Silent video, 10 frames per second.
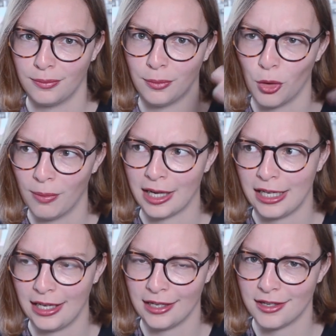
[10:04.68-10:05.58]
more
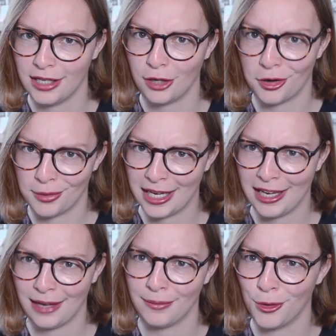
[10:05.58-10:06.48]
money into the economy
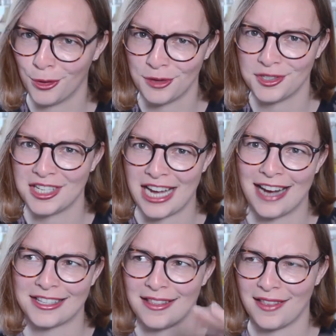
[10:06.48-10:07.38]
and more goes to
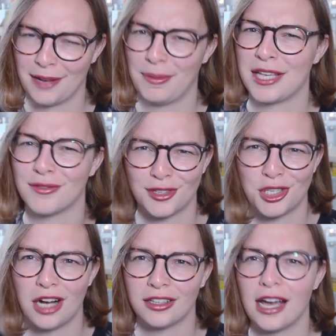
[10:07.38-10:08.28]
tax, and then it pays for the
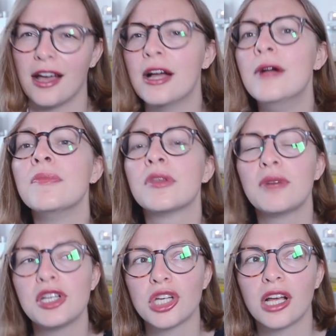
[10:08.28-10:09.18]
childcare.
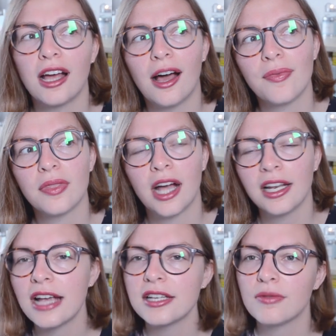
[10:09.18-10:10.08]
Which, I'd
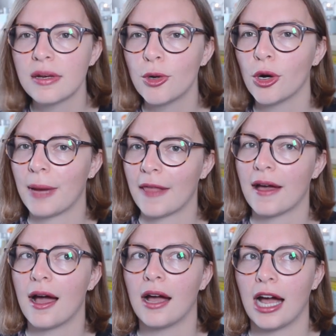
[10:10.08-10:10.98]
like to read more about
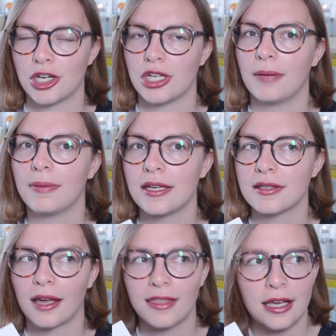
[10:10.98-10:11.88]
that, actually, because
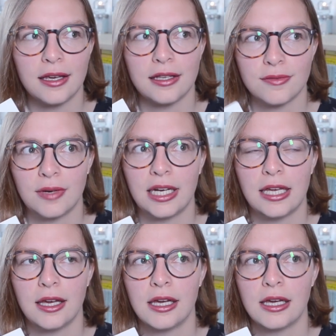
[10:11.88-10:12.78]
I think it's
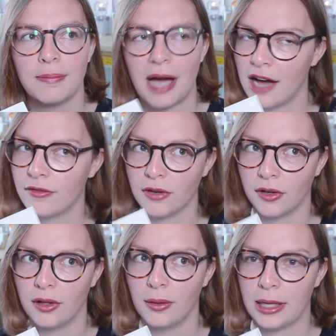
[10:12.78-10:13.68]
really
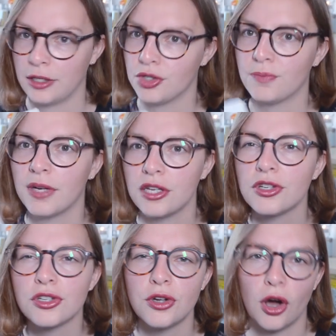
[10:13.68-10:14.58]
powerful, and it's, but it's
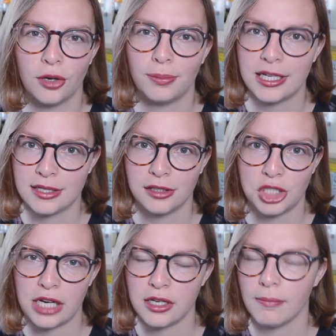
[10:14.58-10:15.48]
just not on a political
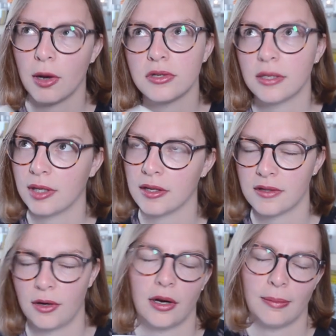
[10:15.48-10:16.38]
agenda, mostly because
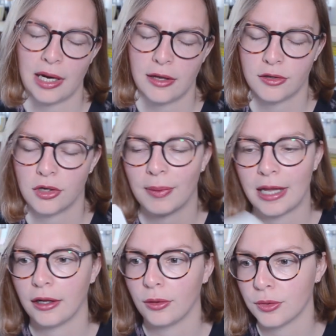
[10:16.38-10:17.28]
there are only men at the top,
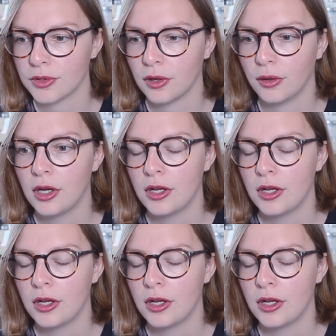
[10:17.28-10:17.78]
and then also